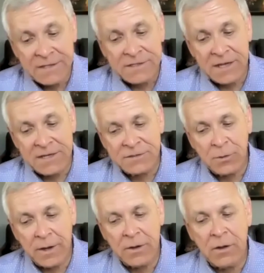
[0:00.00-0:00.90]
at that stage.
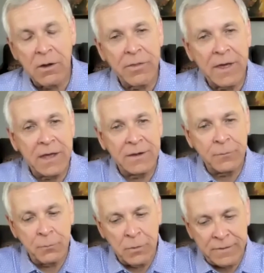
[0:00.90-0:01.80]
So I call that
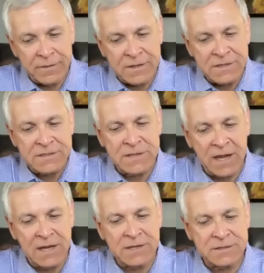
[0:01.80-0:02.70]
what's this
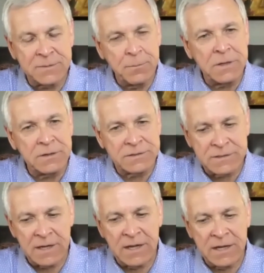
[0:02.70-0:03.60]
stage, this middle
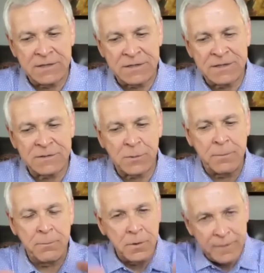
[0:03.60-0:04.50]
stage, is so
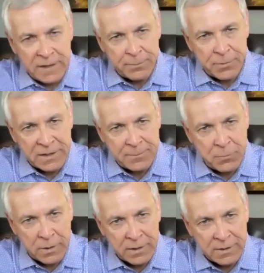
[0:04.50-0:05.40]
I moved out of
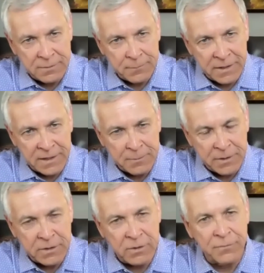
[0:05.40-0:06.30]
product market by getting
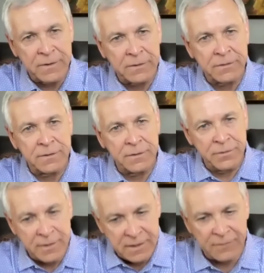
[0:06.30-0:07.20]
my co-founder.
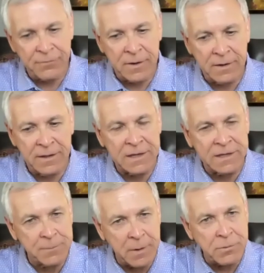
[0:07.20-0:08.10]
Then I finally
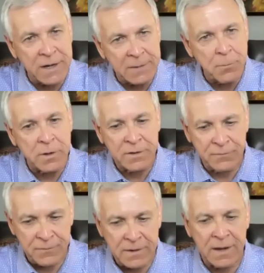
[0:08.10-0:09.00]
get to my product
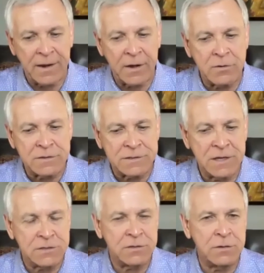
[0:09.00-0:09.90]
market fit and I go to
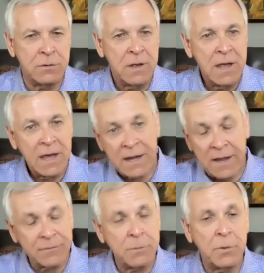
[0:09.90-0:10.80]
stage two and
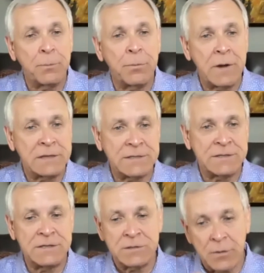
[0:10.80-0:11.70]
I have to build
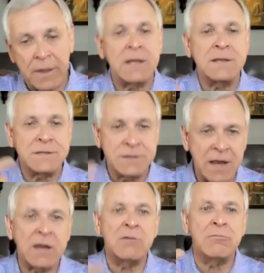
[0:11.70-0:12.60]
processes so I can
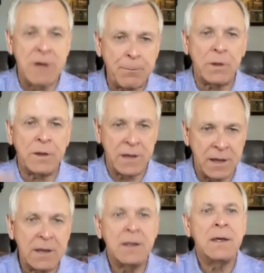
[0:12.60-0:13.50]
I can
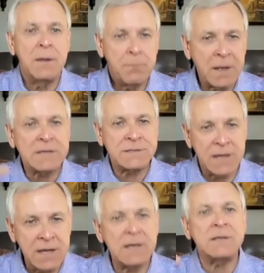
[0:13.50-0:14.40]
replicate my
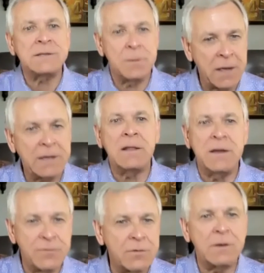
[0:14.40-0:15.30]
sales and my
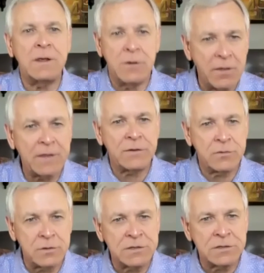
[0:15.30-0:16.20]
delivery and all that
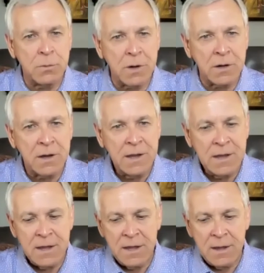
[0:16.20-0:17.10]
starts to work.
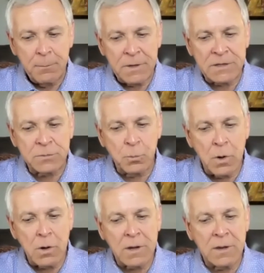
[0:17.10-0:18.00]
But it's
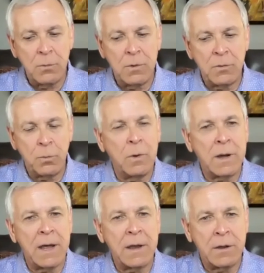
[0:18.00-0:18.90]
working with
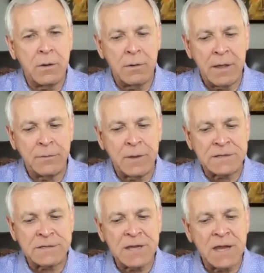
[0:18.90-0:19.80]
what I call at,
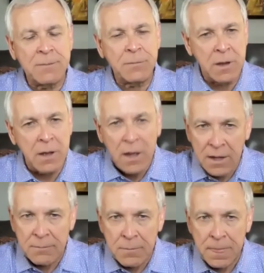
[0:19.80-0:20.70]
at the same
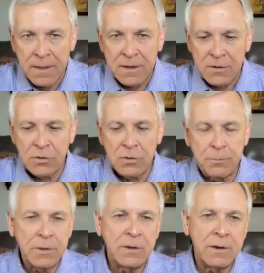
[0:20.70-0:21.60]
time,
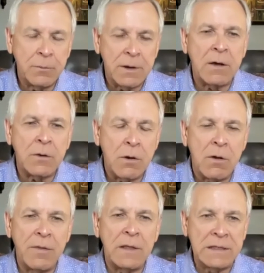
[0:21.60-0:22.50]
you're building what I'll
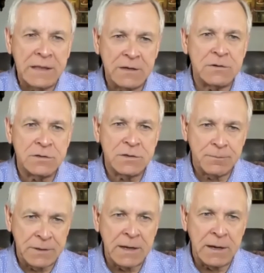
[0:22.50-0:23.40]
call the
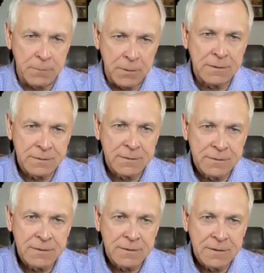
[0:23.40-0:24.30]
leadership team.
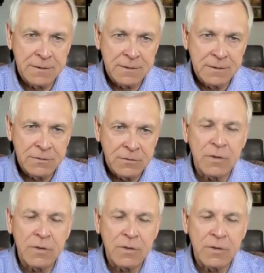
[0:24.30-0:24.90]
Hmm.